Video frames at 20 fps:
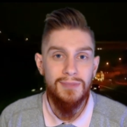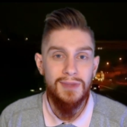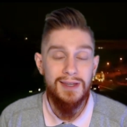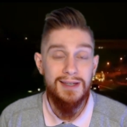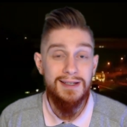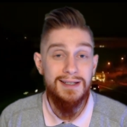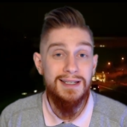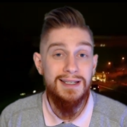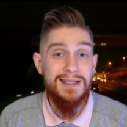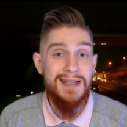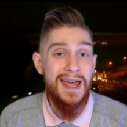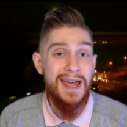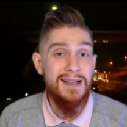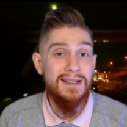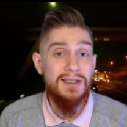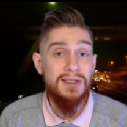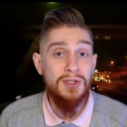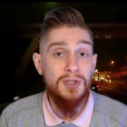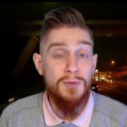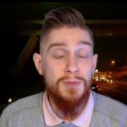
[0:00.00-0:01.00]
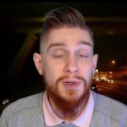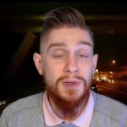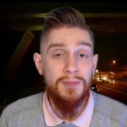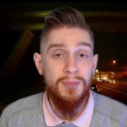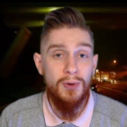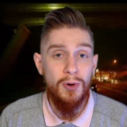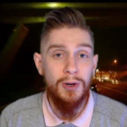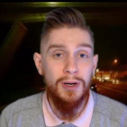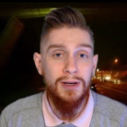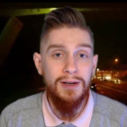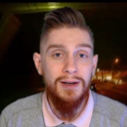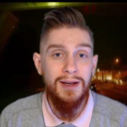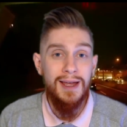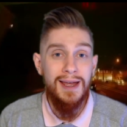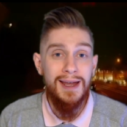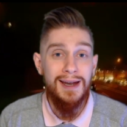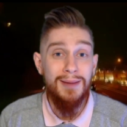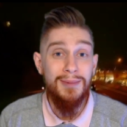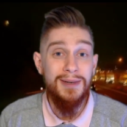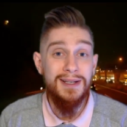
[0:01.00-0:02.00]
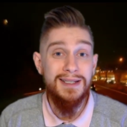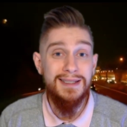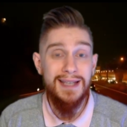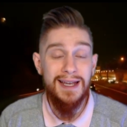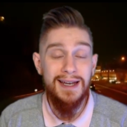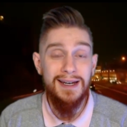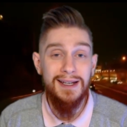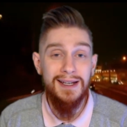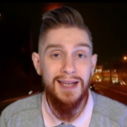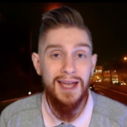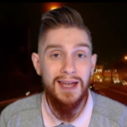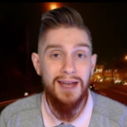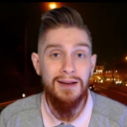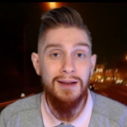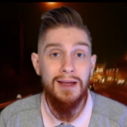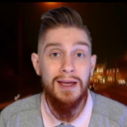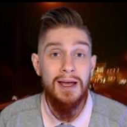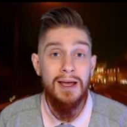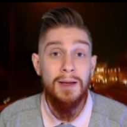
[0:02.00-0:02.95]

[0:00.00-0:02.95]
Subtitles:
This tag is super important. I'm going to say it again.